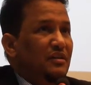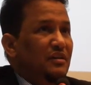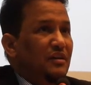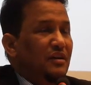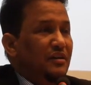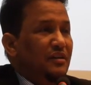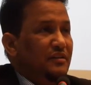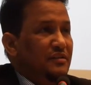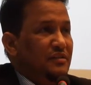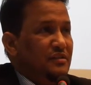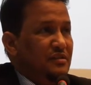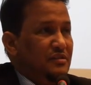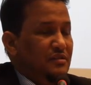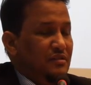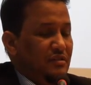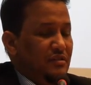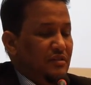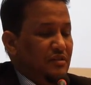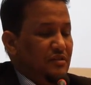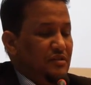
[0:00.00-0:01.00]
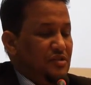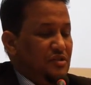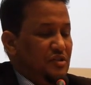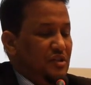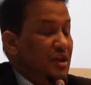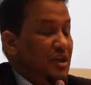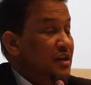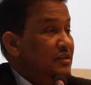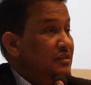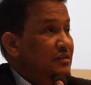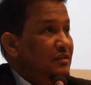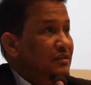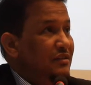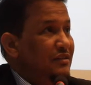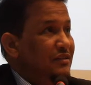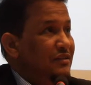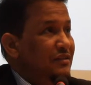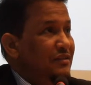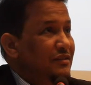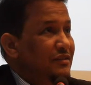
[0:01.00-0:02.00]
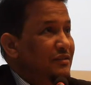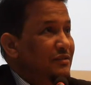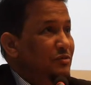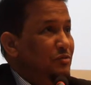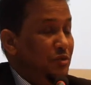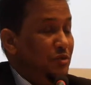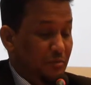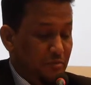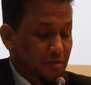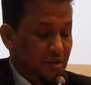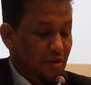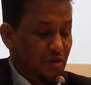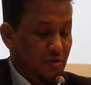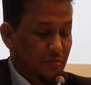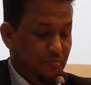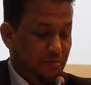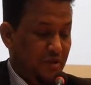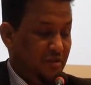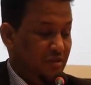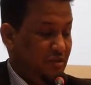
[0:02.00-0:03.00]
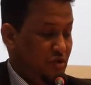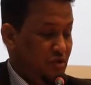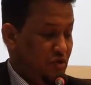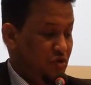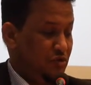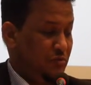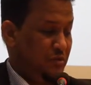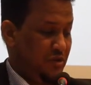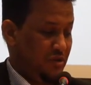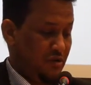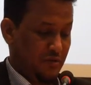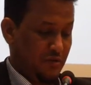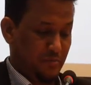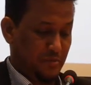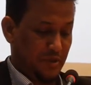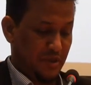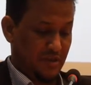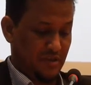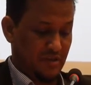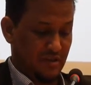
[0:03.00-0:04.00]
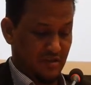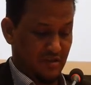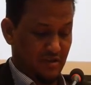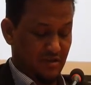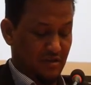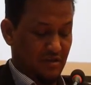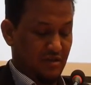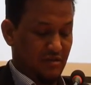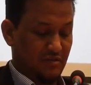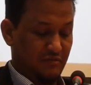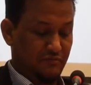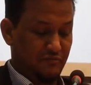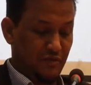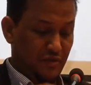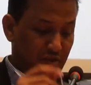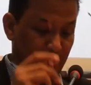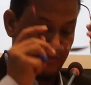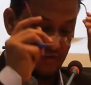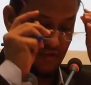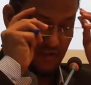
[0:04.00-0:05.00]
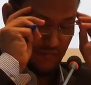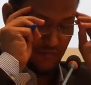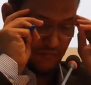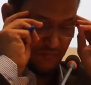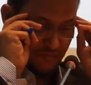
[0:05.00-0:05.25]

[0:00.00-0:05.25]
And ijtihad will be open, should be open forever.